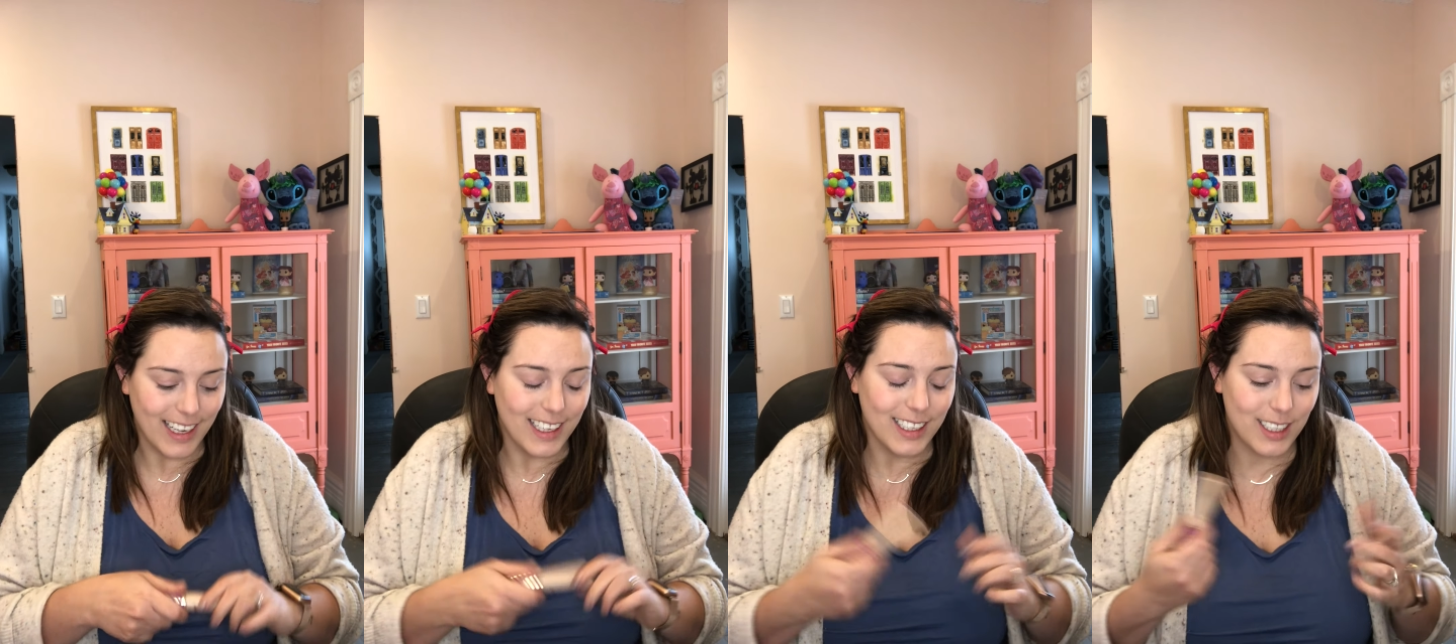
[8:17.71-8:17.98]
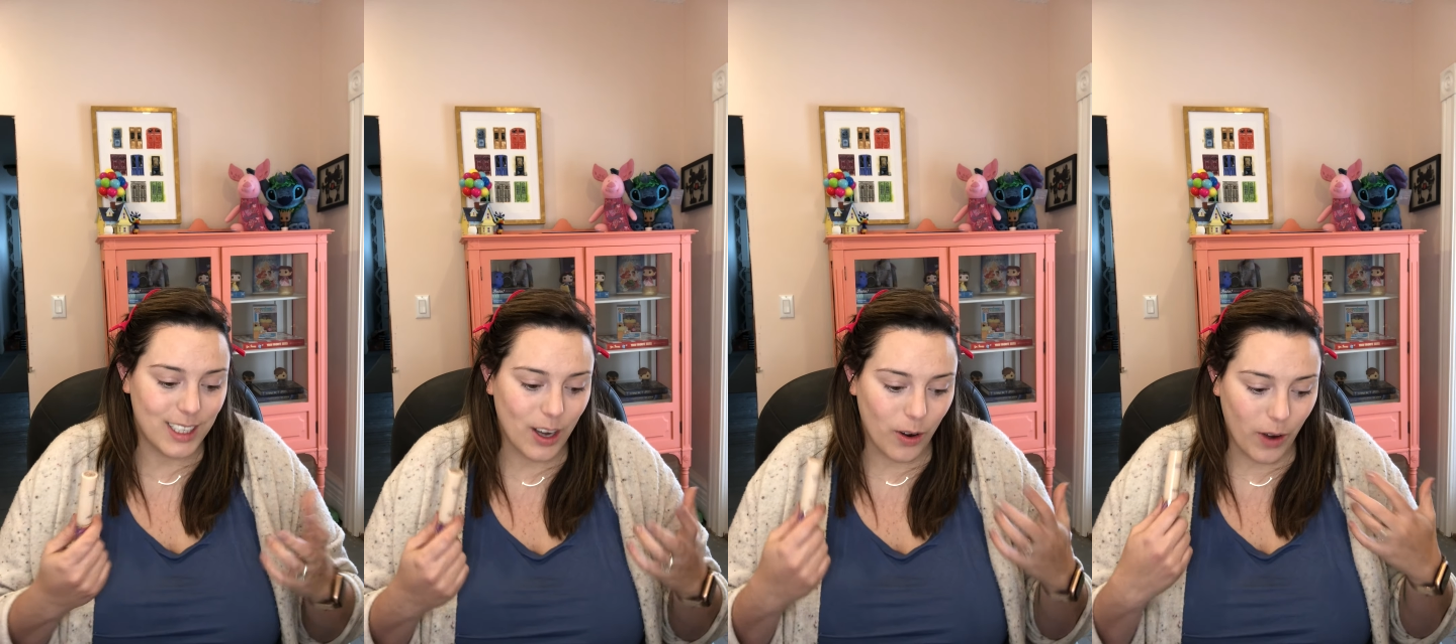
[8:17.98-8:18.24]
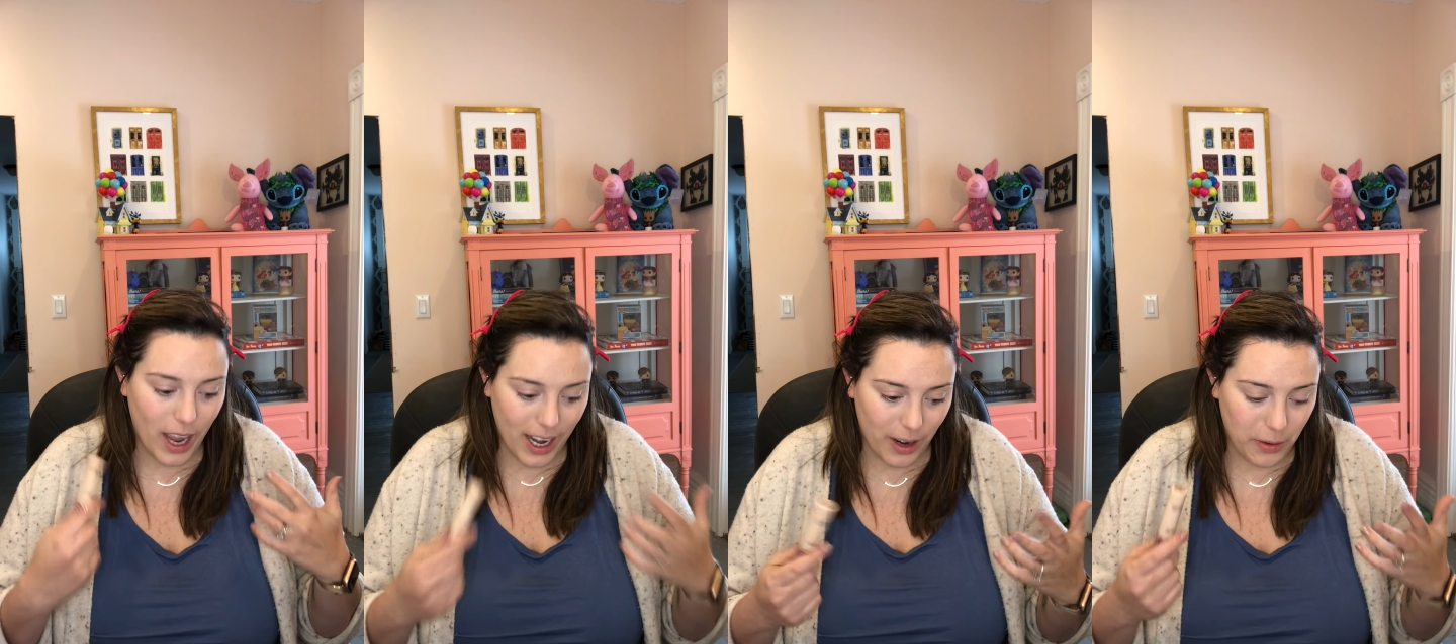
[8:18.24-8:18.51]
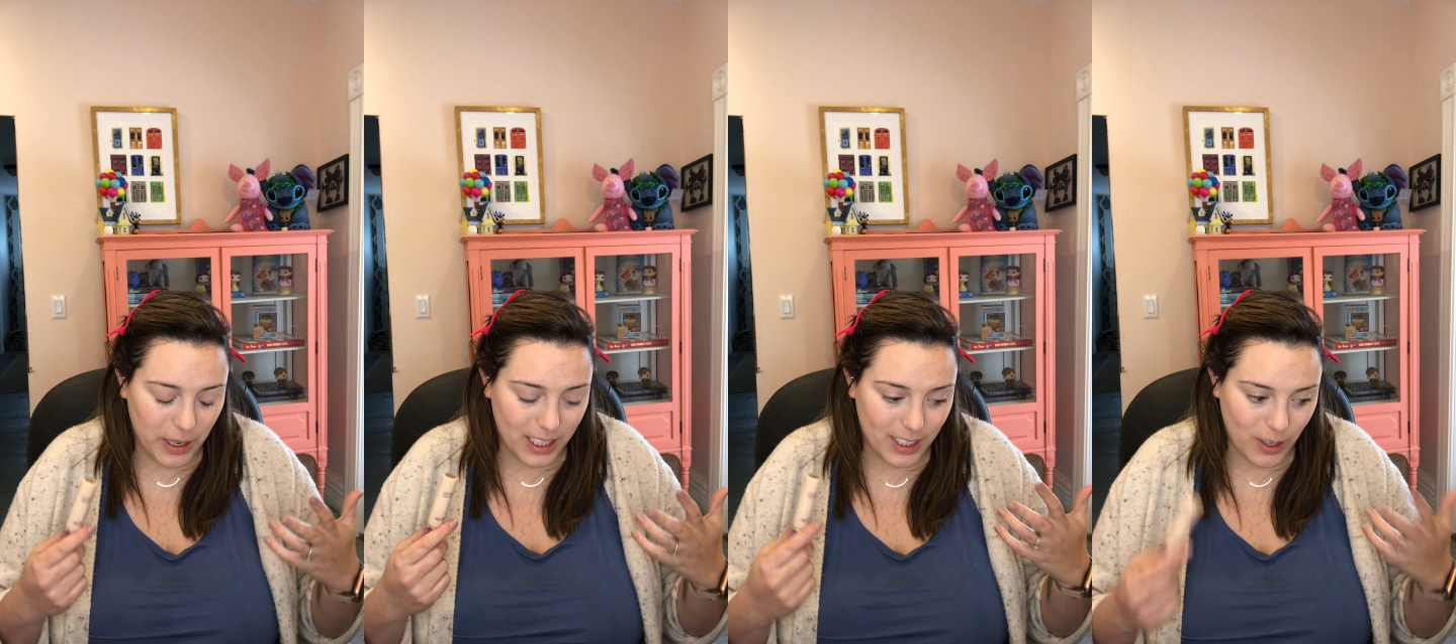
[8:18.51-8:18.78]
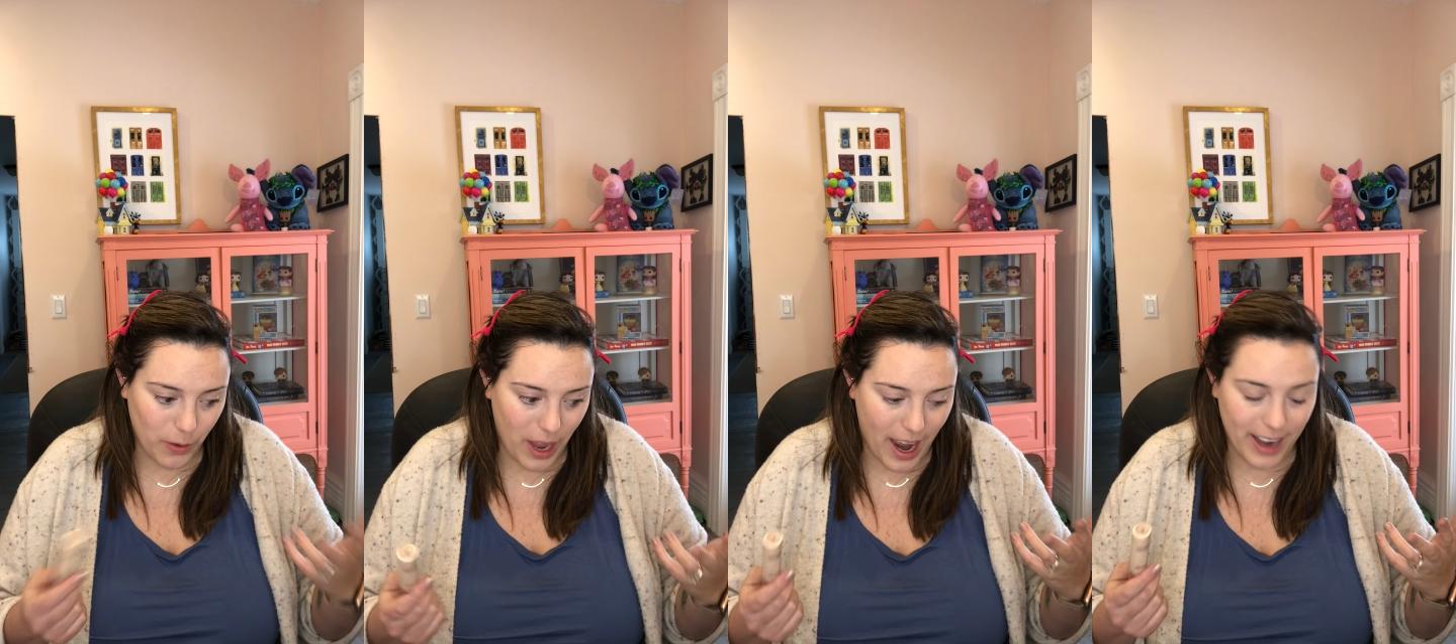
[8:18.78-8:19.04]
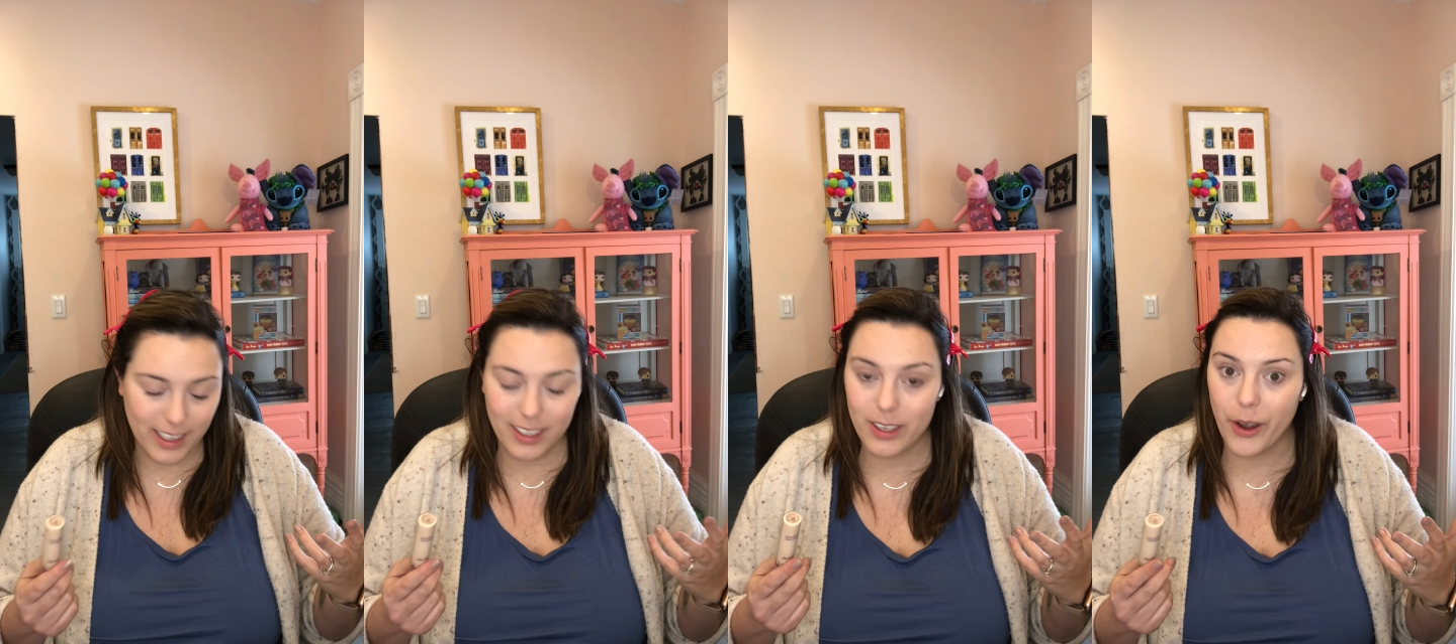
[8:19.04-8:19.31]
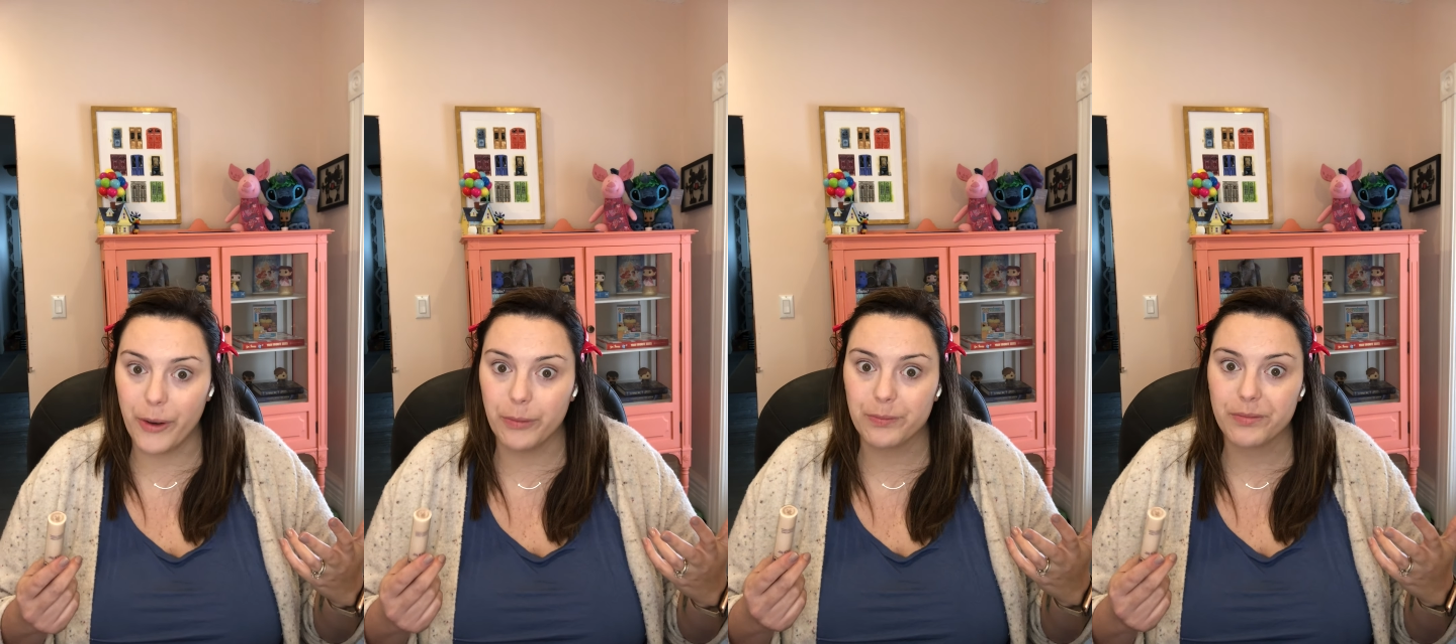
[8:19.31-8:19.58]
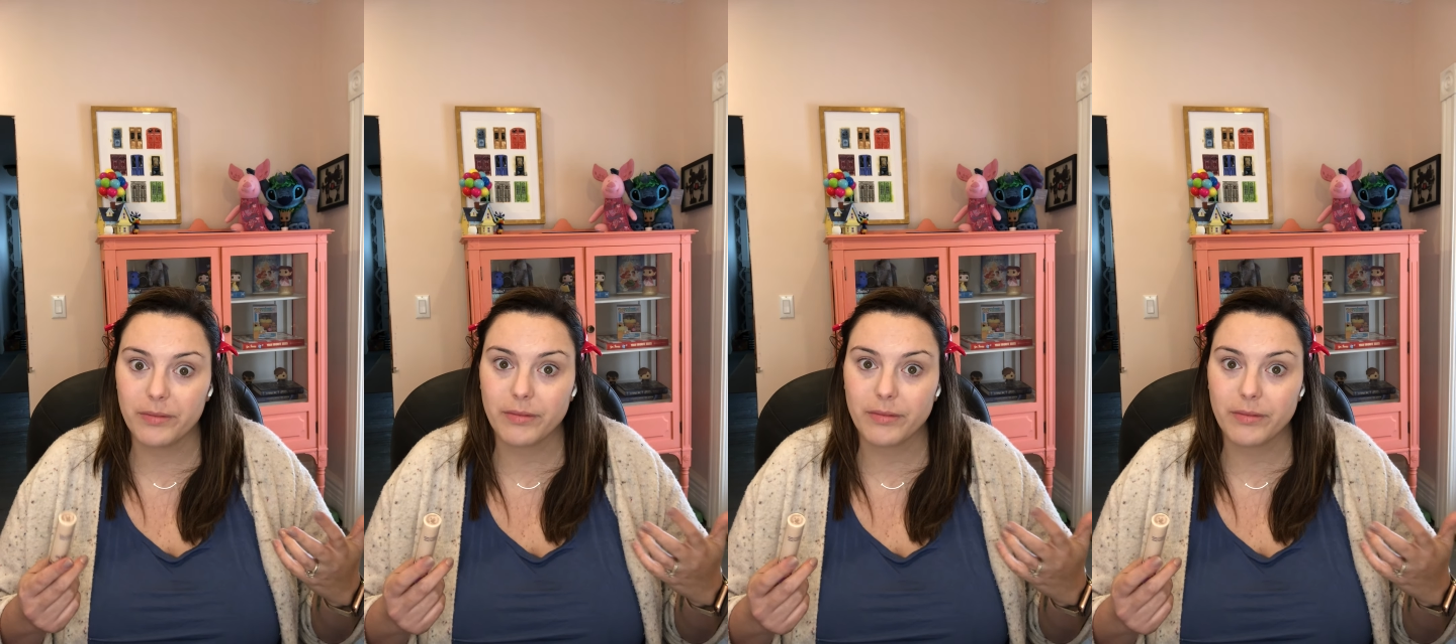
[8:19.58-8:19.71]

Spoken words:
So anyway, so yeah, so